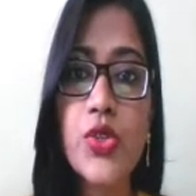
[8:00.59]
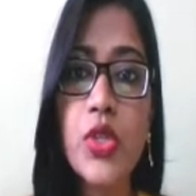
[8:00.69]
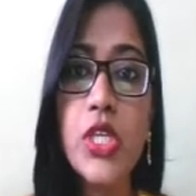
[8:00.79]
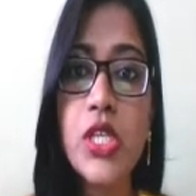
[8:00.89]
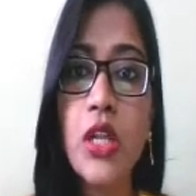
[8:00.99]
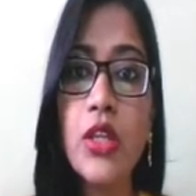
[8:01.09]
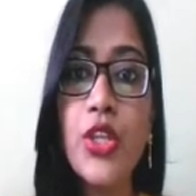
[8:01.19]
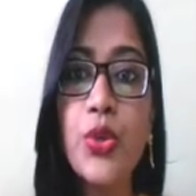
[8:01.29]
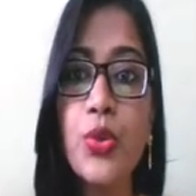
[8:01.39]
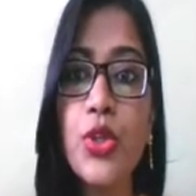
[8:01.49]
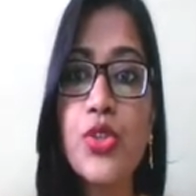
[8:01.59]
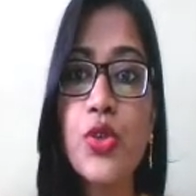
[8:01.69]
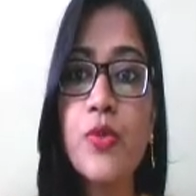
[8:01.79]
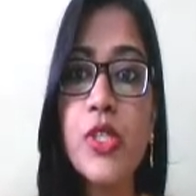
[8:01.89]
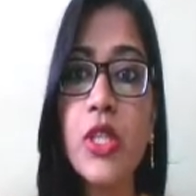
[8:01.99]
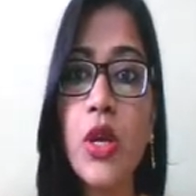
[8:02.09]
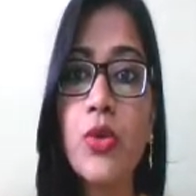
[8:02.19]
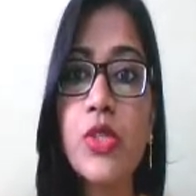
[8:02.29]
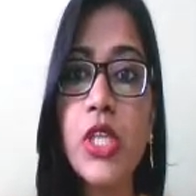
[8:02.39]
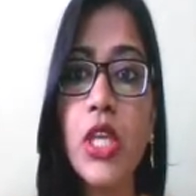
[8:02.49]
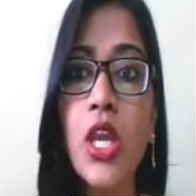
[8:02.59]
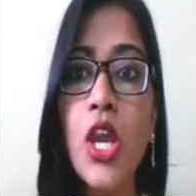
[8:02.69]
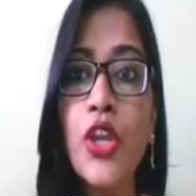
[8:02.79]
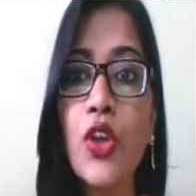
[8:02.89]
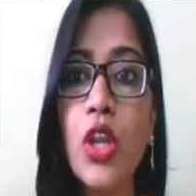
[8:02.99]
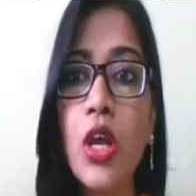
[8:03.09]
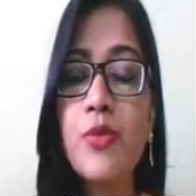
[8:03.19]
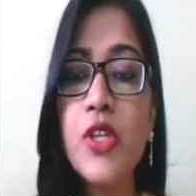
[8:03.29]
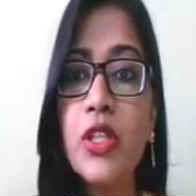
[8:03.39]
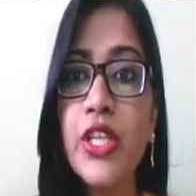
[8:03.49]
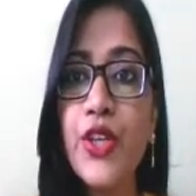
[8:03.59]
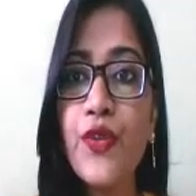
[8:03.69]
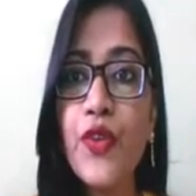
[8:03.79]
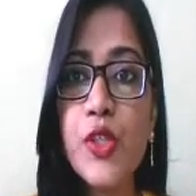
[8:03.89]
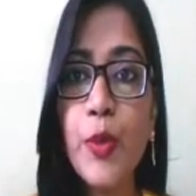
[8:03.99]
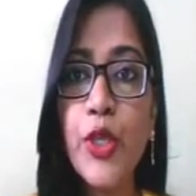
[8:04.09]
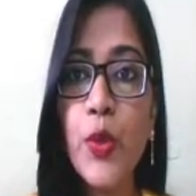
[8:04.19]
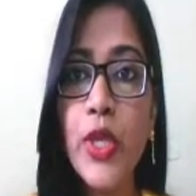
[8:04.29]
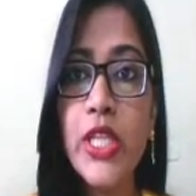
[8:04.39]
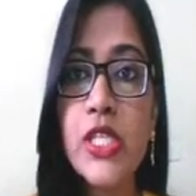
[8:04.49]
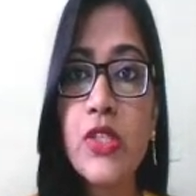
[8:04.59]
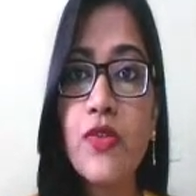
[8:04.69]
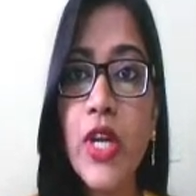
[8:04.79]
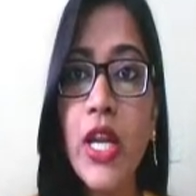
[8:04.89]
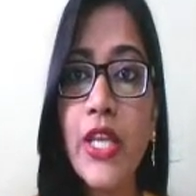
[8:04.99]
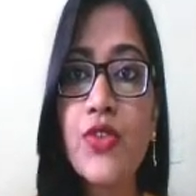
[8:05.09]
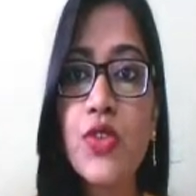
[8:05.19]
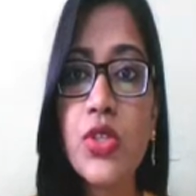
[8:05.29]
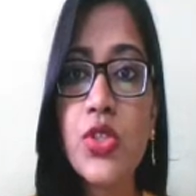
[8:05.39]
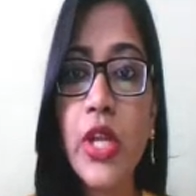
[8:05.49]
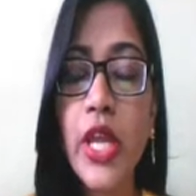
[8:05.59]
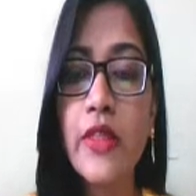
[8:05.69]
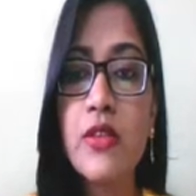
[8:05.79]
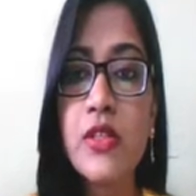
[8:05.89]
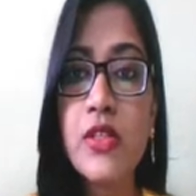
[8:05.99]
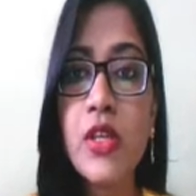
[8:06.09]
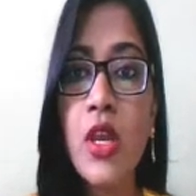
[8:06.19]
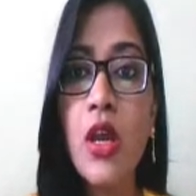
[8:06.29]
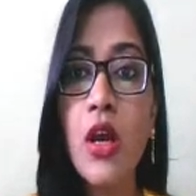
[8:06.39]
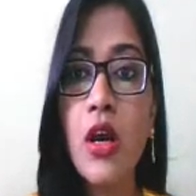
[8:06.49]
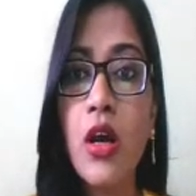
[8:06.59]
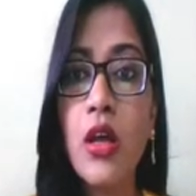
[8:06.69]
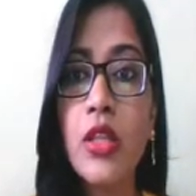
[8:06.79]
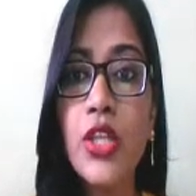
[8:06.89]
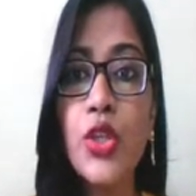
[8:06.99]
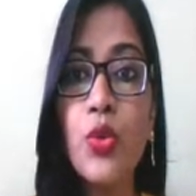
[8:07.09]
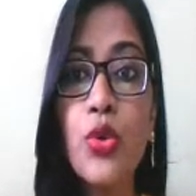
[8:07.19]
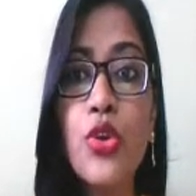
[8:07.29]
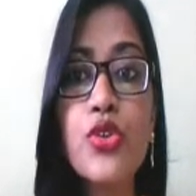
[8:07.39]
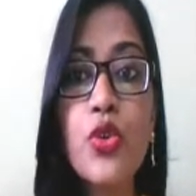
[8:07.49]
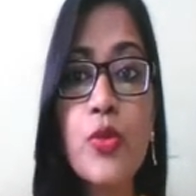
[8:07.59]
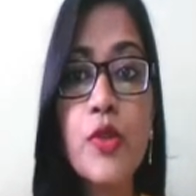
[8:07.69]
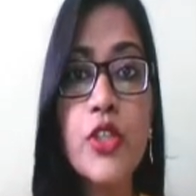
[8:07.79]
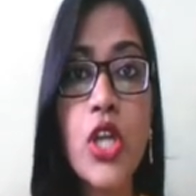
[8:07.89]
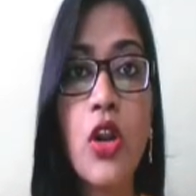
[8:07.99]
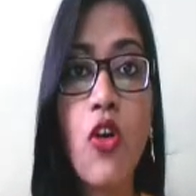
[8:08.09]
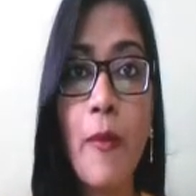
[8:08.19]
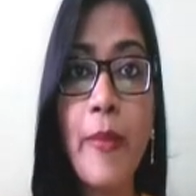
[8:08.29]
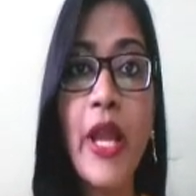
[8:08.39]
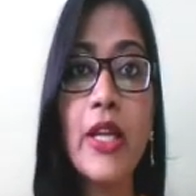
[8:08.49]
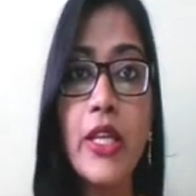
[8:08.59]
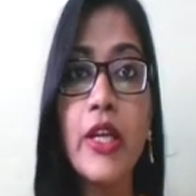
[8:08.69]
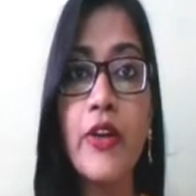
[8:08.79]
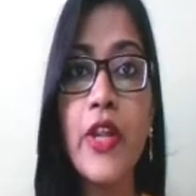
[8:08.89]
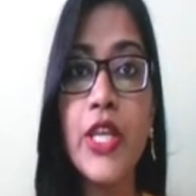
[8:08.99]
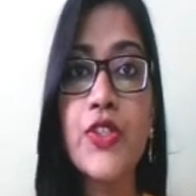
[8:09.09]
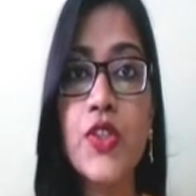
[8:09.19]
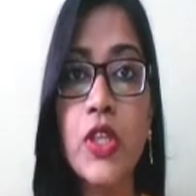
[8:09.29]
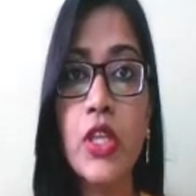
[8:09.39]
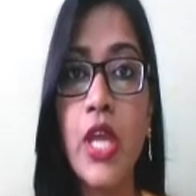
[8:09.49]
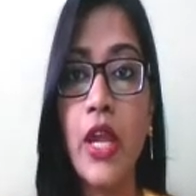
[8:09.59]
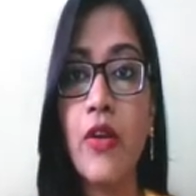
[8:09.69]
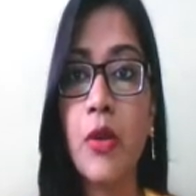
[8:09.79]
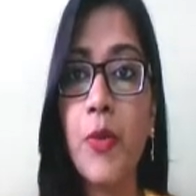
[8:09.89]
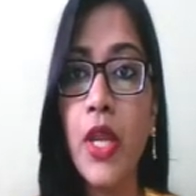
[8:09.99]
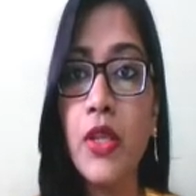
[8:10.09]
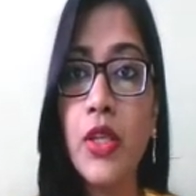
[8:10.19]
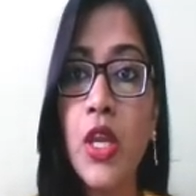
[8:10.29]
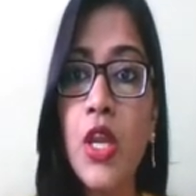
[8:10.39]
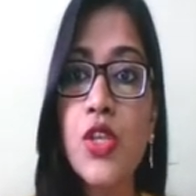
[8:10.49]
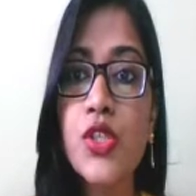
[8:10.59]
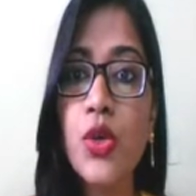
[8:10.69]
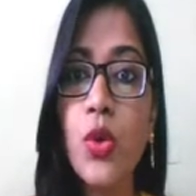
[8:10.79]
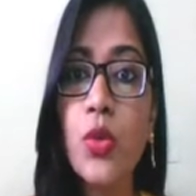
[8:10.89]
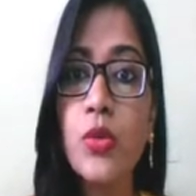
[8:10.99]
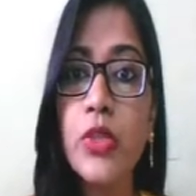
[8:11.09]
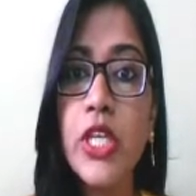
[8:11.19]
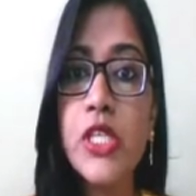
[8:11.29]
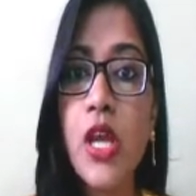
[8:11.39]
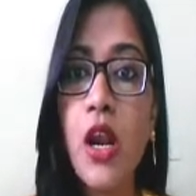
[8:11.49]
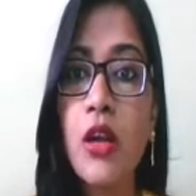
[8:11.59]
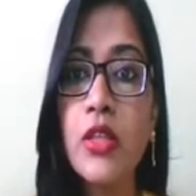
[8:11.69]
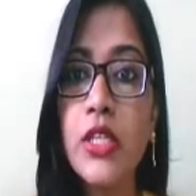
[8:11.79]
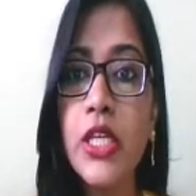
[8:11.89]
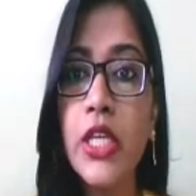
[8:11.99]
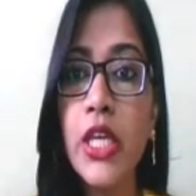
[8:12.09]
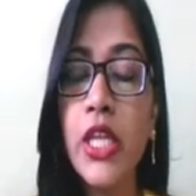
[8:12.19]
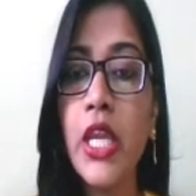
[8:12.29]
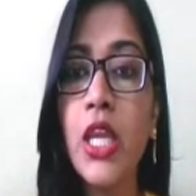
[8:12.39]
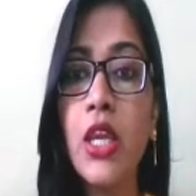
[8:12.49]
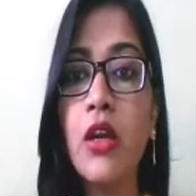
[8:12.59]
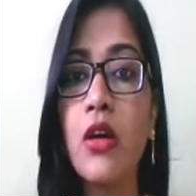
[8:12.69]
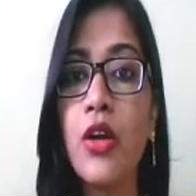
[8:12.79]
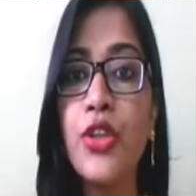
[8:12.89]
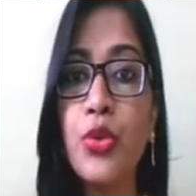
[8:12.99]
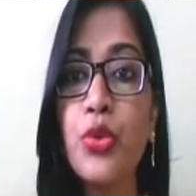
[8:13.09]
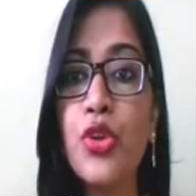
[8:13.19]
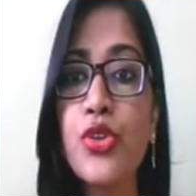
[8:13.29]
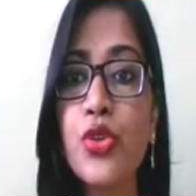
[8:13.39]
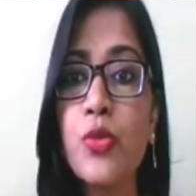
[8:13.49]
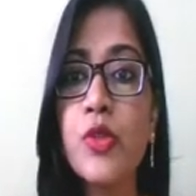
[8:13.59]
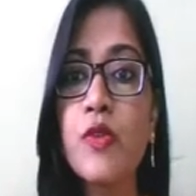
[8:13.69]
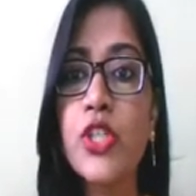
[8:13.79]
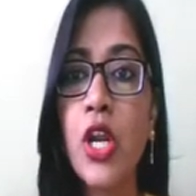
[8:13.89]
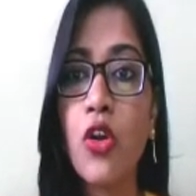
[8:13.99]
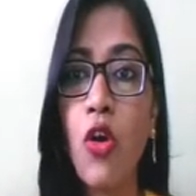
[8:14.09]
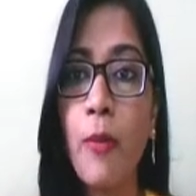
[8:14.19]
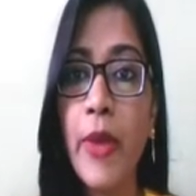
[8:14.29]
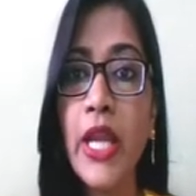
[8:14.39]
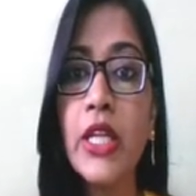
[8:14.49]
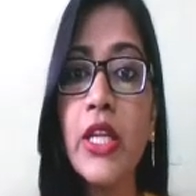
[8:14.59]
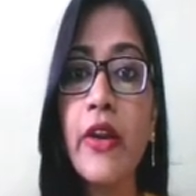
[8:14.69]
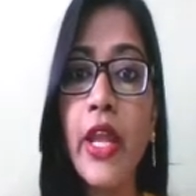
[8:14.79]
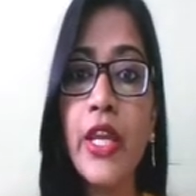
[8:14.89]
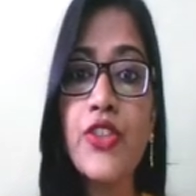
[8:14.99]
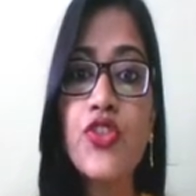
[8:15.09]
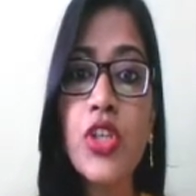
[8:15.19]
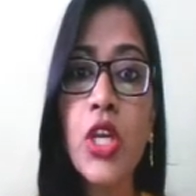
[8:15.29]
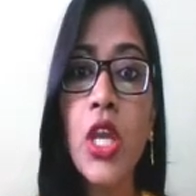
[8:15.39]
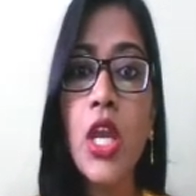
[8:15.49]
So these are the nucleosomes. Now see, you can observe the difference between this thread-like structure and this is the nucleosomes which are compactly arranged in the diagram, right? So these are the DNA nucleosomes which are compactly arranged.